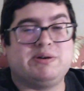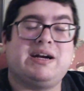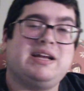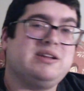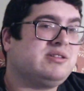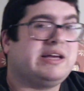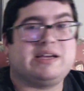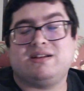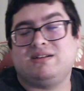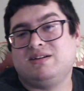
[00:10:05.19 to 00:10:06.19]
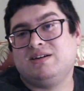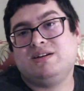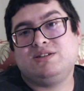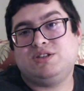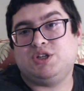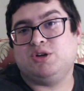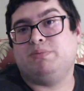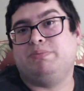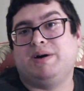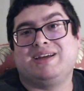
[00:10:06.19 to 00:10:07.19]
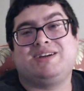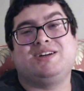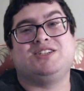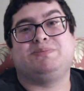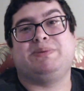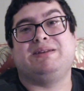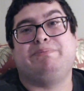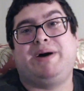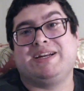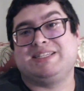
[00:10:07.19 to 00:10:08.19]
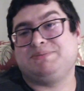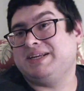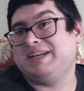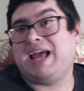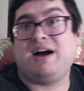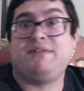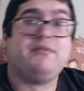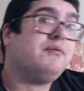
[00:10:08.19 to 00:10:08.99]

It kind of looked like two, but it could have just been body split in half.